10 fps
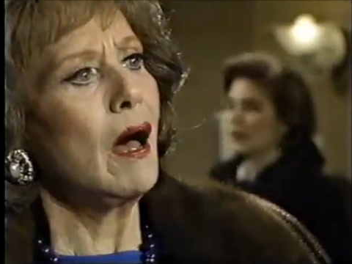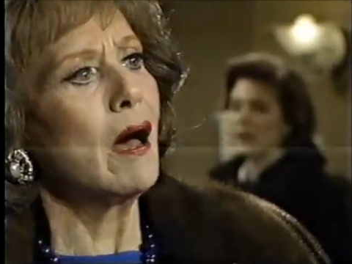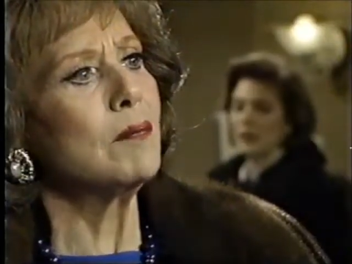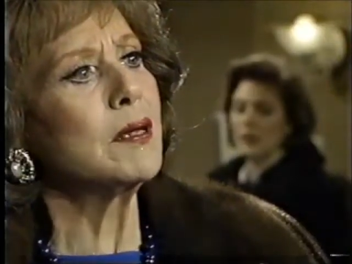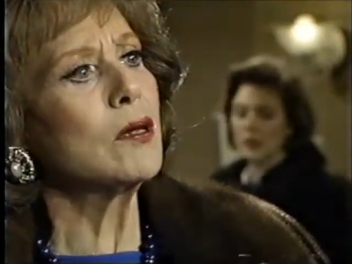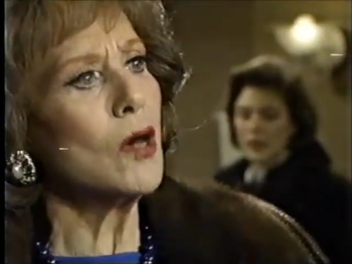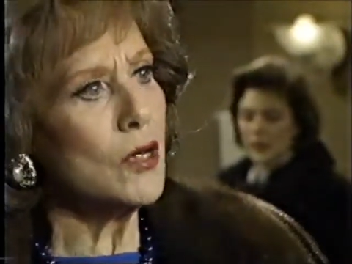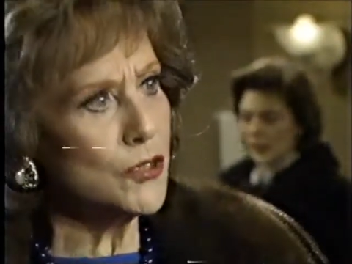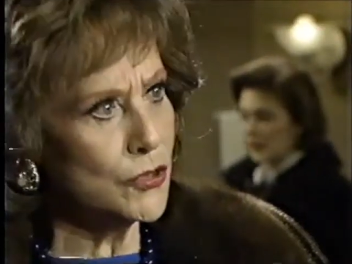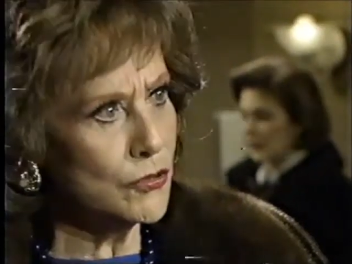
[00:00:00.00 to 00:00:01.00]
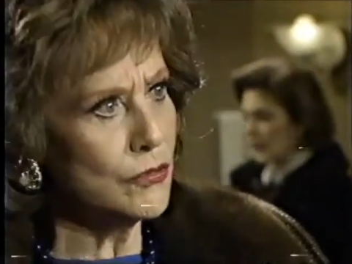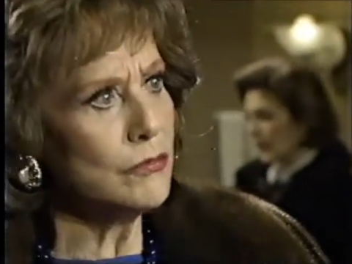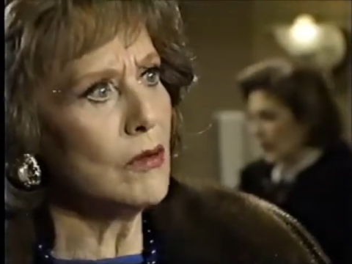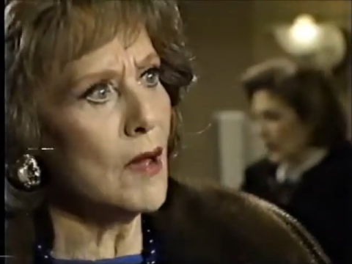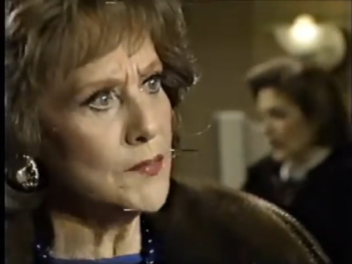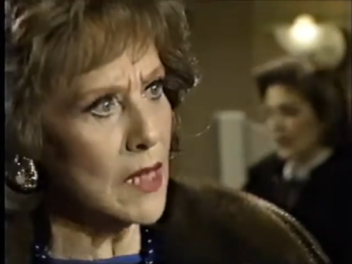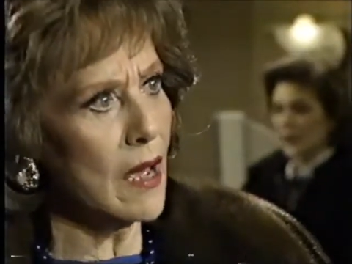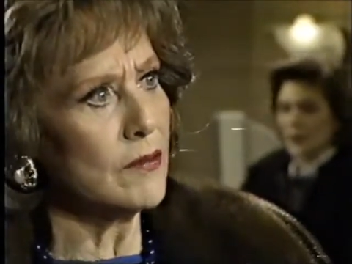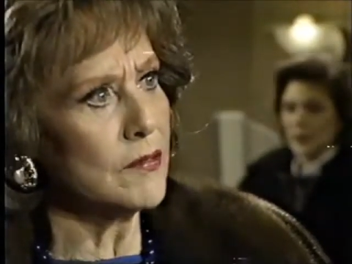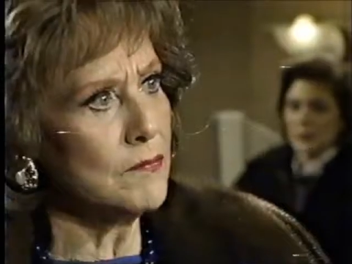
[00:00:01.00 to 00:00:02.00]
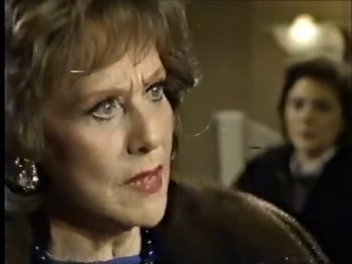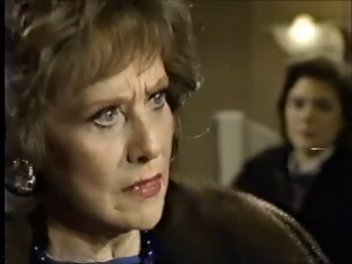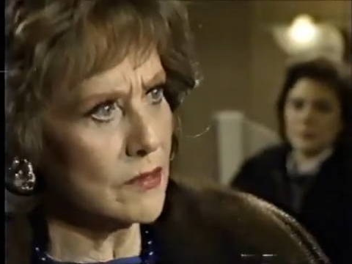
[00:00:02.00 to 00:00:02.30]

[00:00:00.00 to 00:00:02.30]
Speaker 1: Ah, because you dropped out of